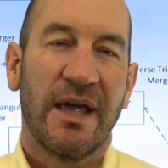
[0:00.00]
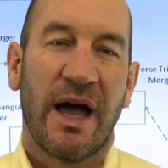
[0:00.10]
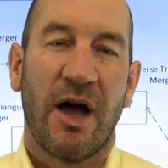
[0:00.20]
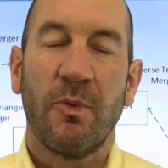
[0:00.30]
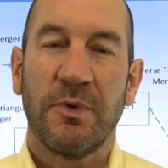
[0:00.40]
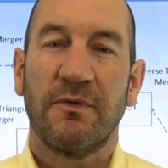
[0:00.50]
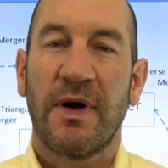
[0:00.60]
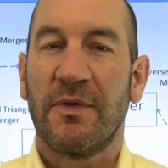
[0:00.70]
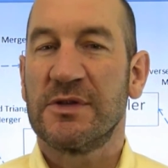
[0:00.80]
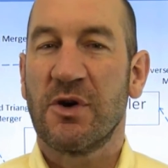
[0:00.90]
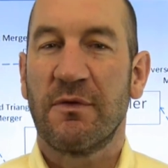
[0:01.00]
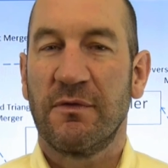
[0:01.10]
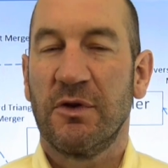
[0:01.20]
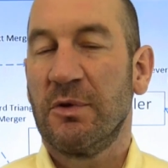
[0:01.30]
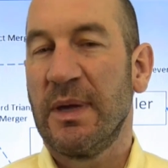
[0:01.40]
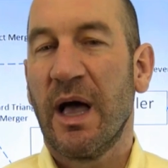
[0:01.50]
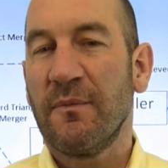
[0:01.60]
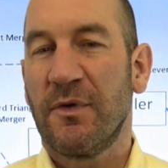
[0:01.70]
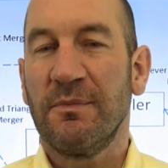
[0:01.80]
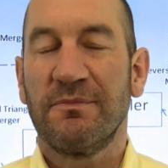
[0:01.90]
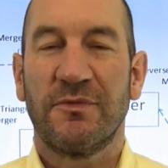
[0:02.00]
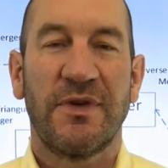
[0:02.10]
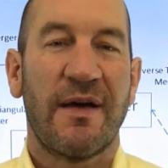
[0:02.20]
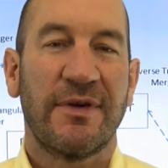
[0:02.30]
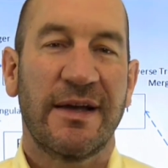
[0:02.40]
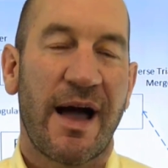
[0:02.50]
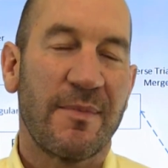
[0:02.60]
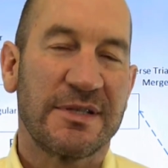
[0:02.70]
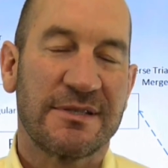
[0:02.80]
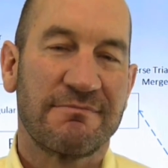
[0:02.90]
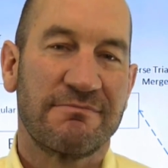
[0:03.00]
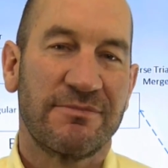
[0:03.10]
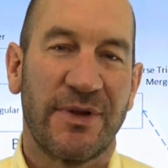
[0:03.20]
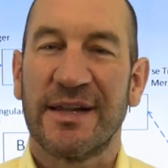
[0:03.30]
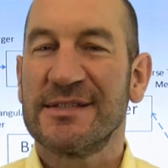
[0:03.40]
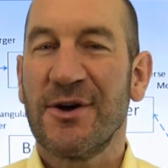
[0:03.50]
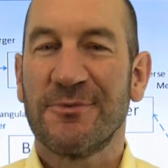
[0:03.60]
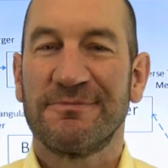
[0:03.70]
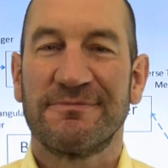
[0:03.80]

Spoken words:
I hope you found this overview to be helpful. If you have any comments, let us know.